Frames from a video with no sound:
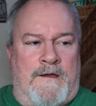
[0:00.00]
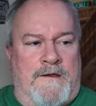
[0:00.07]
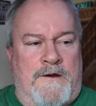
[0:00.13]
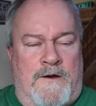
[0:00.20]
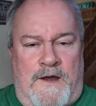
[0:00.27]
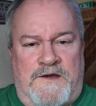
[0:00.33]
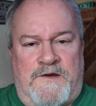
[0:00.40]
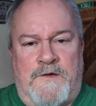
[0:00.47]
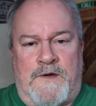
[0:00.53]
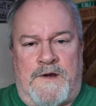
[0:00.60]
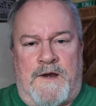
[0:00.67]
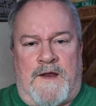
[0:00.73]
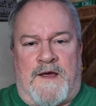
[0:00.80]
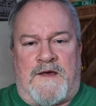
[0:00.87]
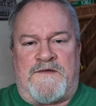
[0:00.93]
you know, I do
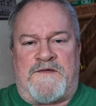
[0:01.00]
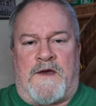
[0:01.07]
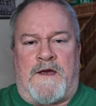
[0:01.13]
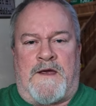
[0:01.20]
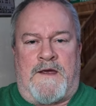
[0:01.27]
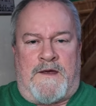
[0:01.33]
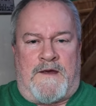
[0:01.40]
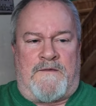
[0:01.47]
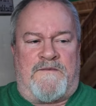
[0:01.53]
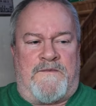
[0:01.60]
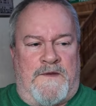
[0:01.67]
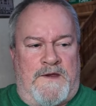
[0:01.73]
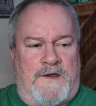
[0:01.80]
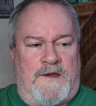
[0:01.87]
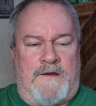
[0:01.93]
it as I
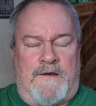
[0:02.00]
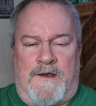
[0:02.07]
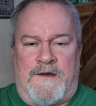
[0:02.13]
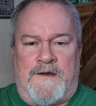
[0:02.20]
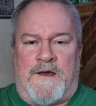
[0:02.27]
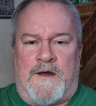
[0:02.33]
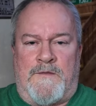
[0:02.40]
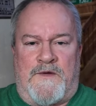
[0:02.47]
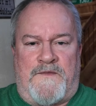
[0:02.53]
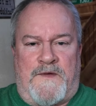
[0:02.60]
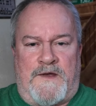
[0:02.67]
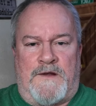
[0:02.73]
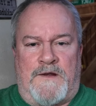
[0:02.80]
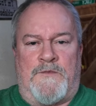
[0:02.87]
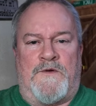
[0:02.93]
have the income
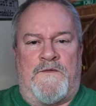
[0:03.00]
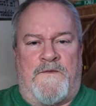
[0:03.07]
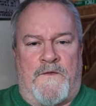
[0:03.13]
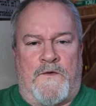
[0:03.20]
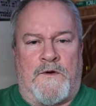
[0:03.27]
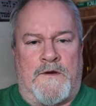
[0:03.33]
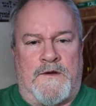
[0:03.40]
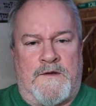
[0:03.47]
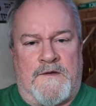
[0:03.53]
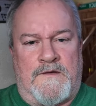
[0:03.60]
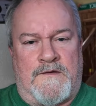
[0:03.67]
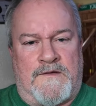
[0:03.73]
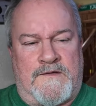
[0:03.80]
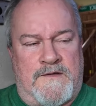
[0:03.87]
available for it.